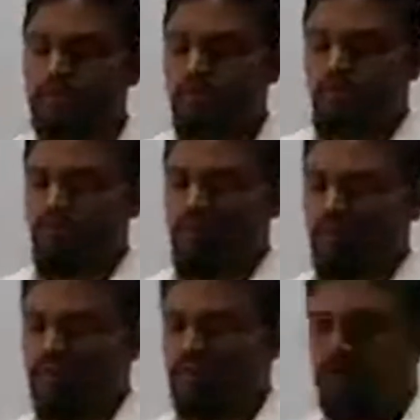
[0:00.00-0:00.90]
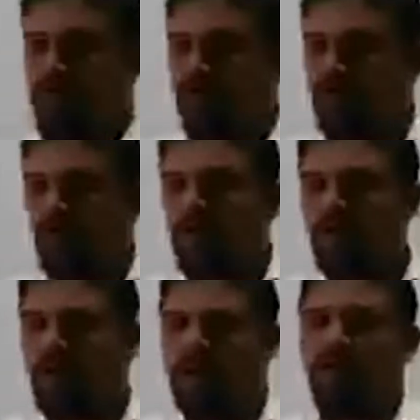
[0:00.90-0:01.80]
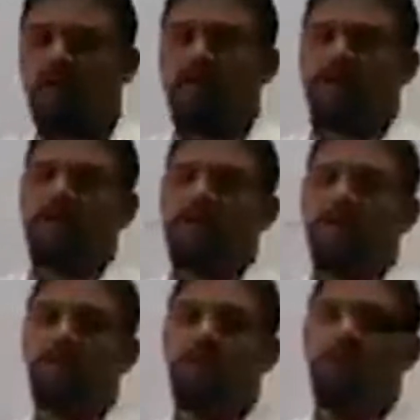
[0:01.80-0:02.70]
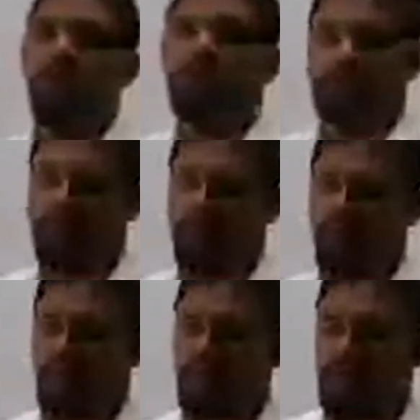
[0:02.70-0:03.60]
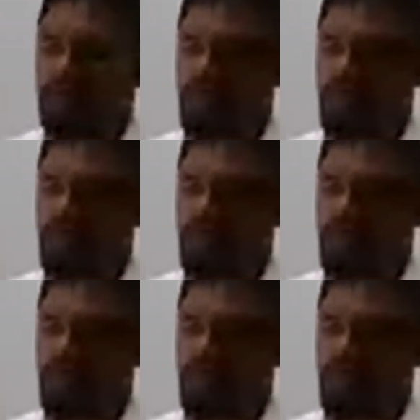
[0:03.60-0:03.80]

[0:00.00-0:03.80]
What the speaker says: women are not yet given equal